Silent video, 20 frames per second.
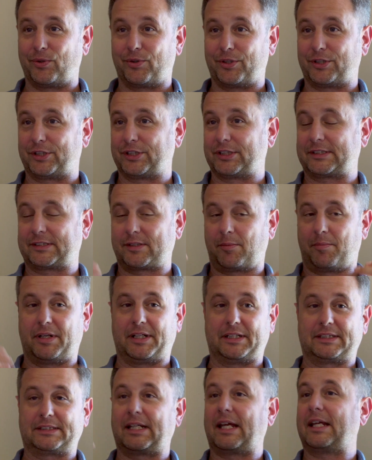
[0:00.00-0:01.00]
They're just
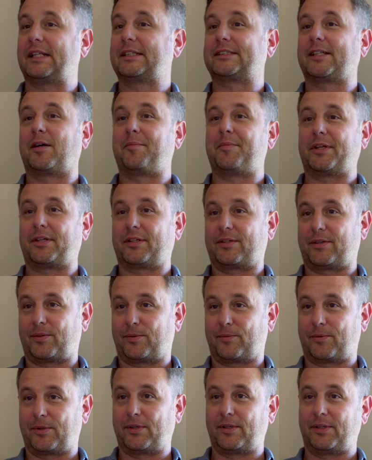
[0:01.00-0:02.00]
somebody saying something to the
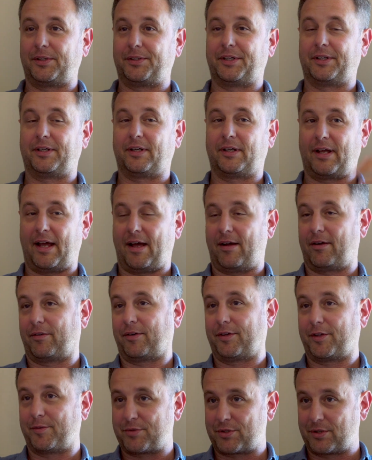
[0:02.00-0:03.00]
world, and the
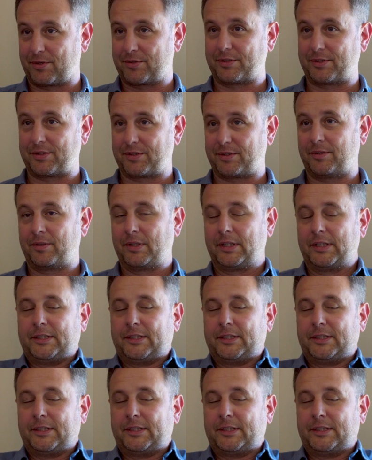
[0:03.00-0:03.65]
algorithm shows it to you.